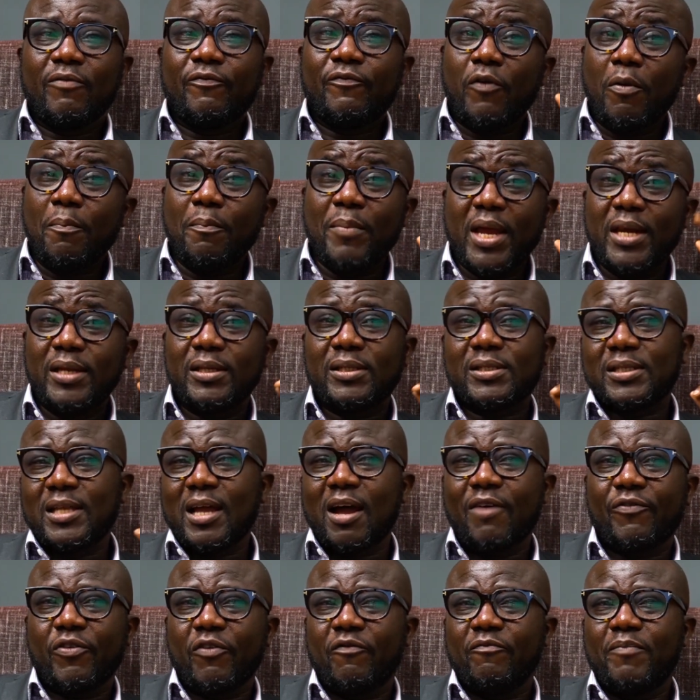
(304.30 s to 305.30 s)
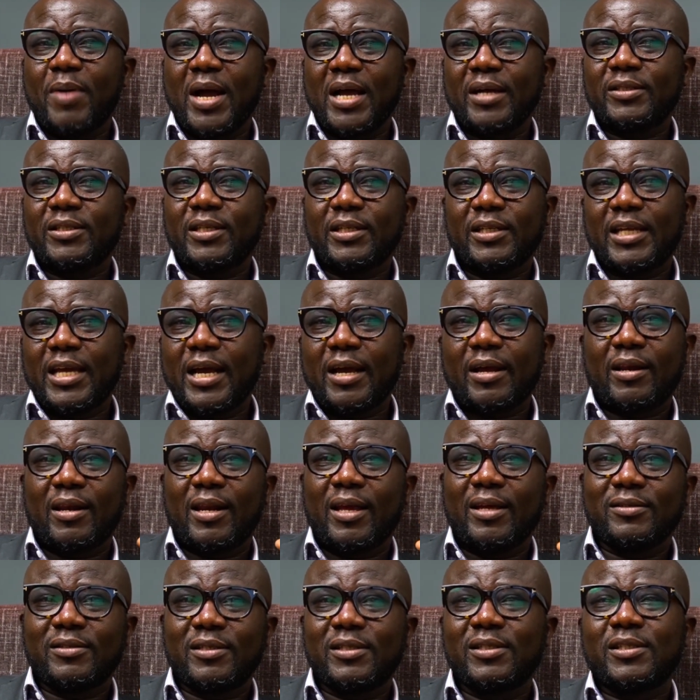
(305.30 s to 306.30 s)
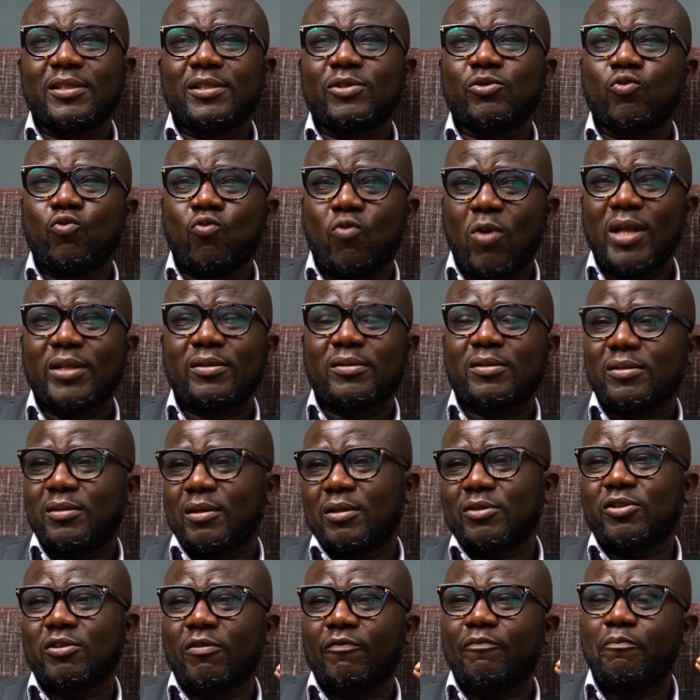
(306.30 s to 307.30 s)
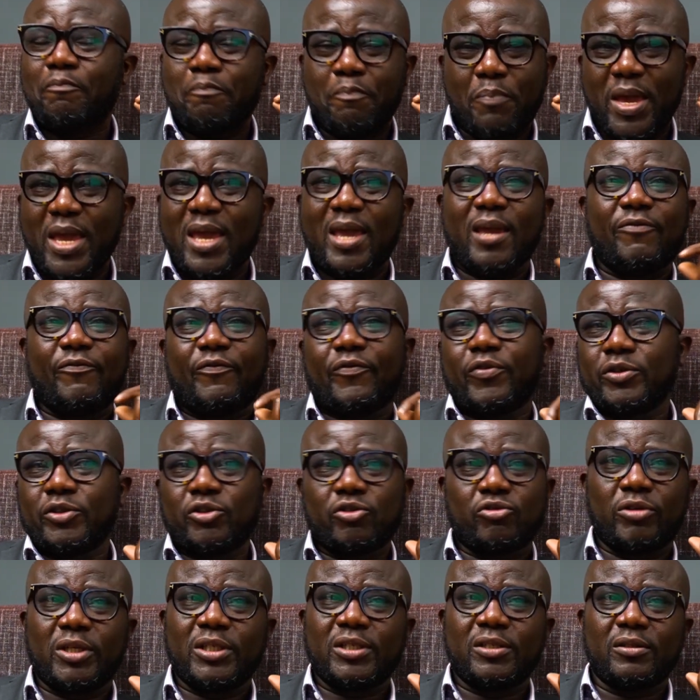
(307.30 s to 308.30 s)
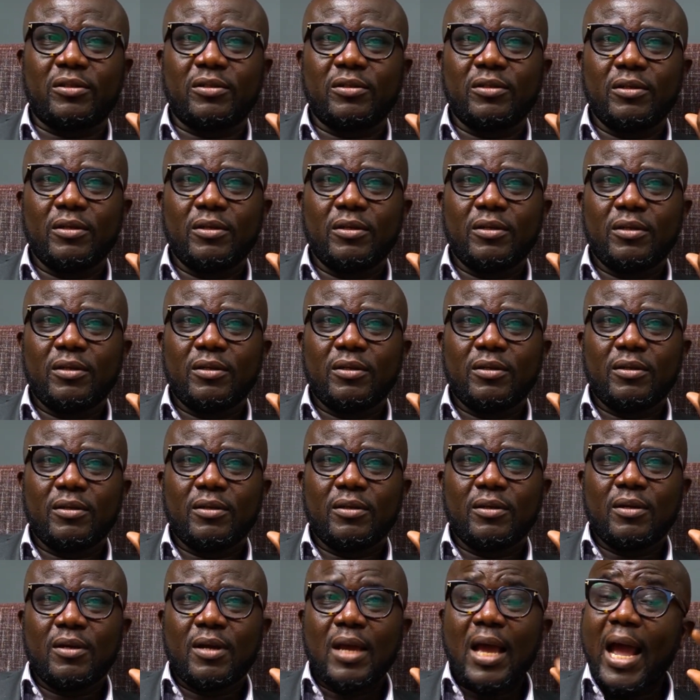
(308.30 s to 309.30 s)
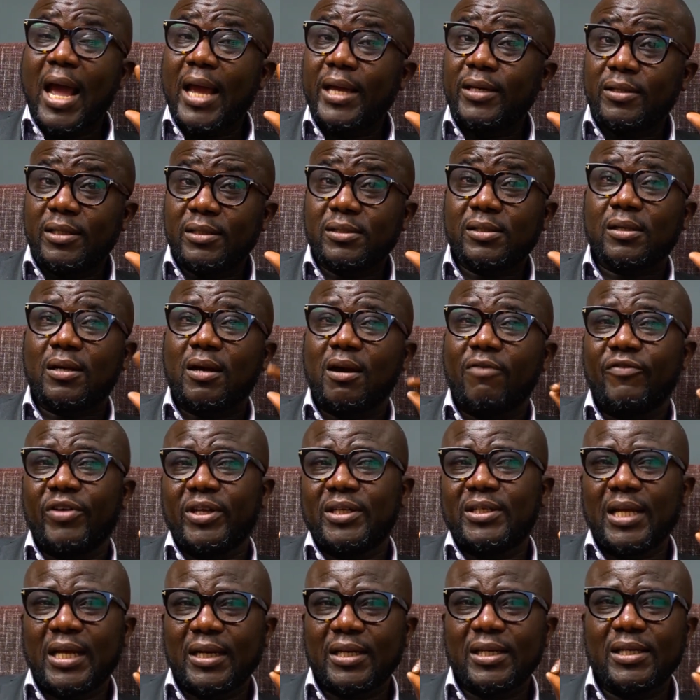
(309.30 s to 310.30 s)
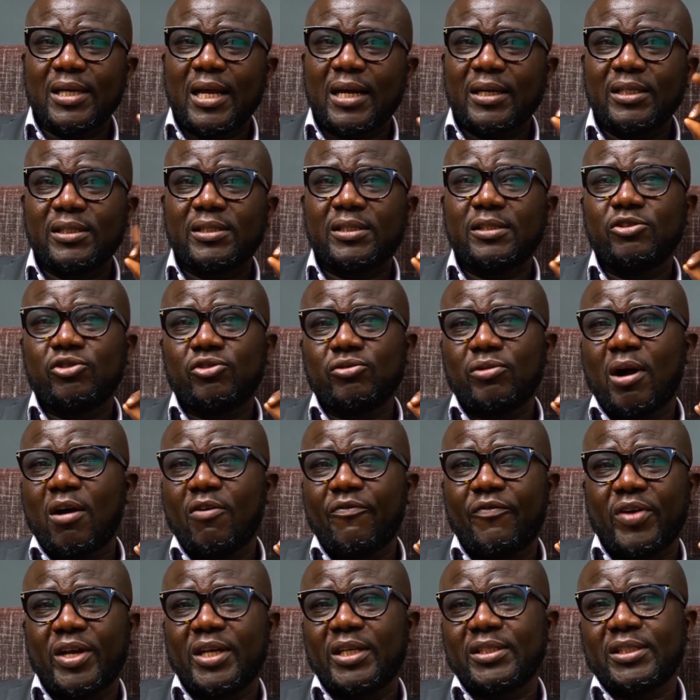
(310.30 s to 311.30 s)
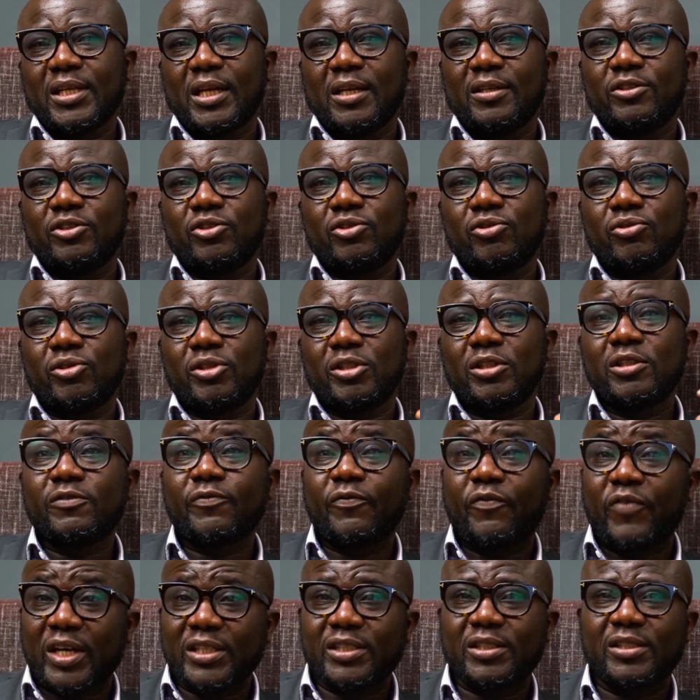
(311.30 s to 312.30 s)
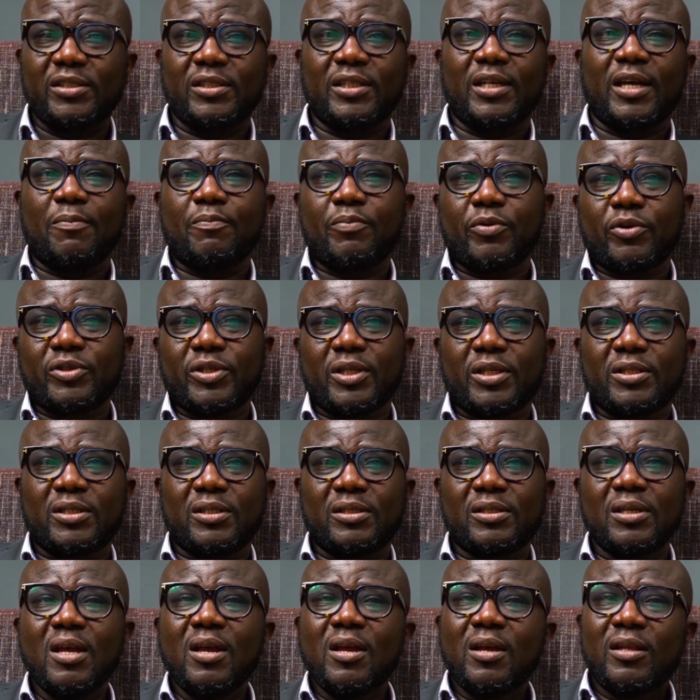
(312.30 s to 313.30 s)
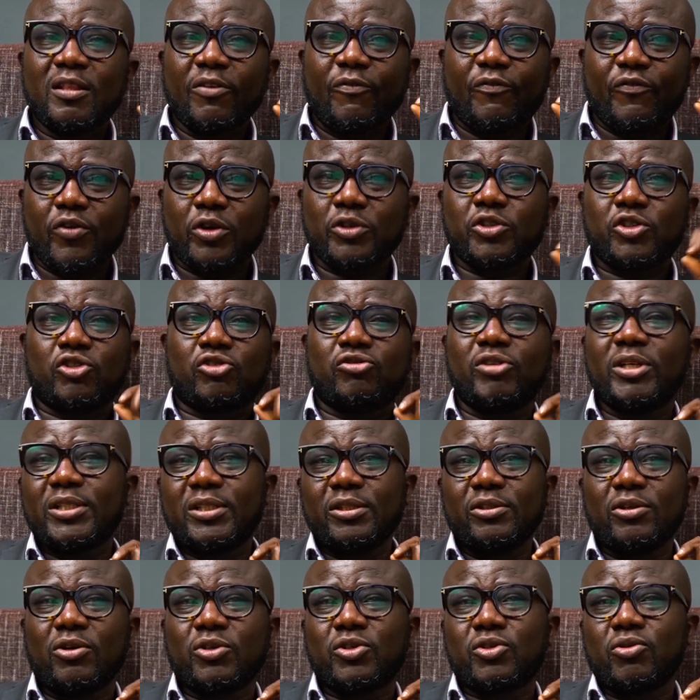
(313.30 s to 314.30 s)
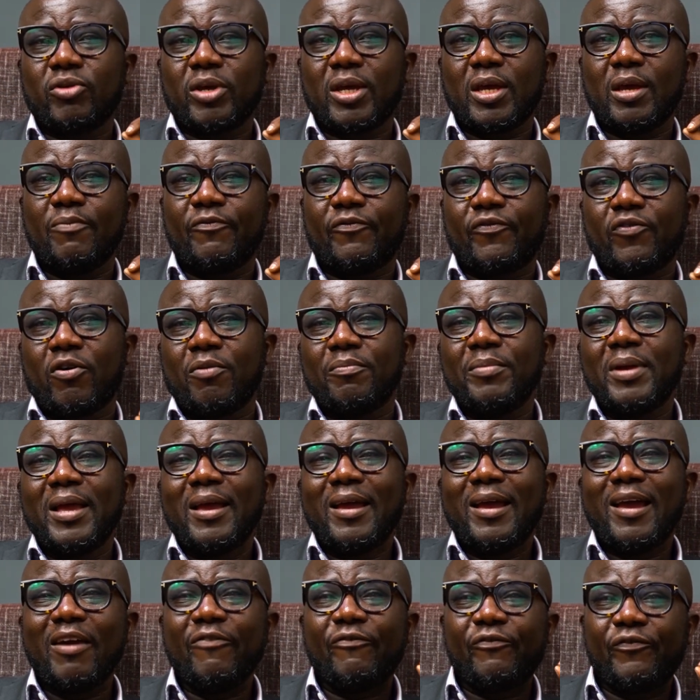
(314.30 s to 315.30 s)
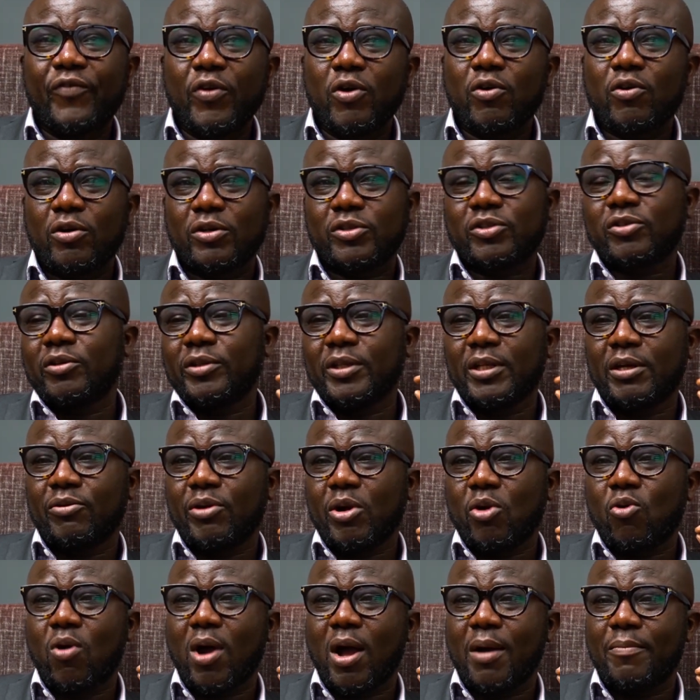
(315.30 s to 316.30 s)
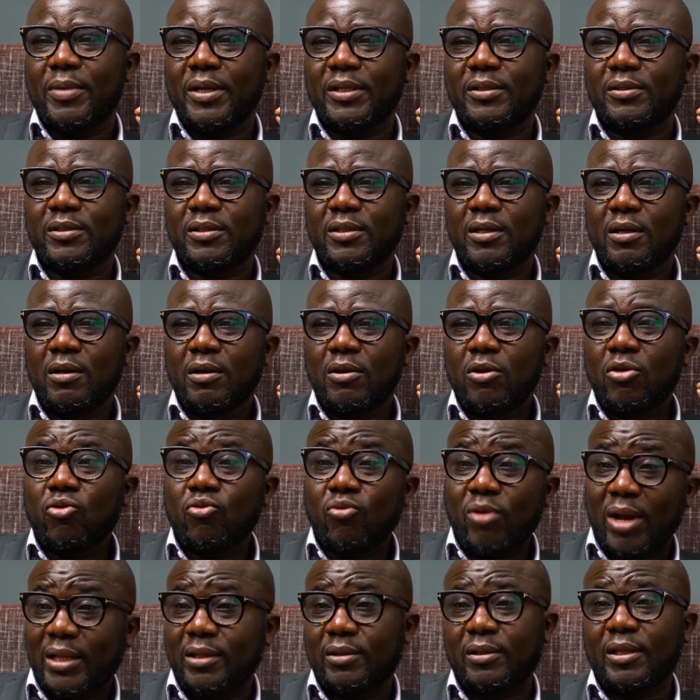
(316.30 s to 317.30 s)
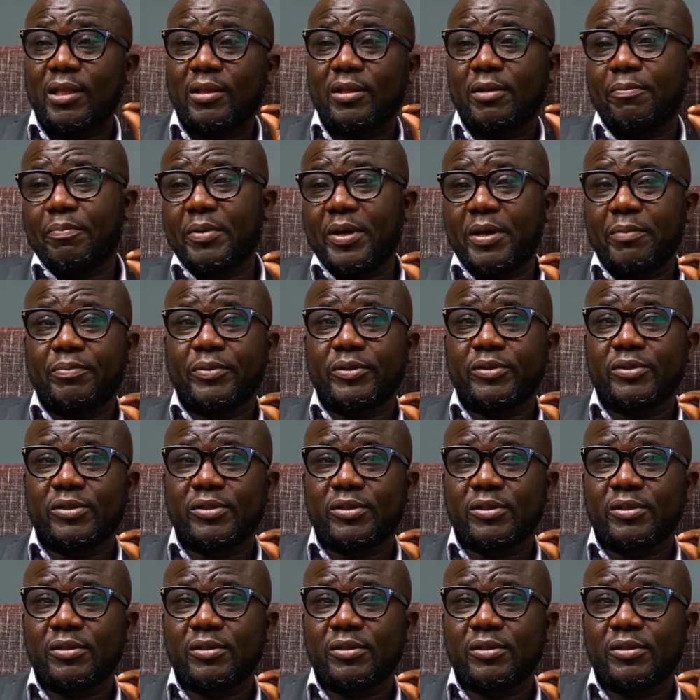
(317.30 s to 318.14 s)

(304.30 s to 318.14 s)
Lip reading: For many staff of banks and their clients, this is one source of big frustration. I discovered that in addition to how financial institutions fashion their processes, the frustration also came from a focus on the requirements rather than the purpose.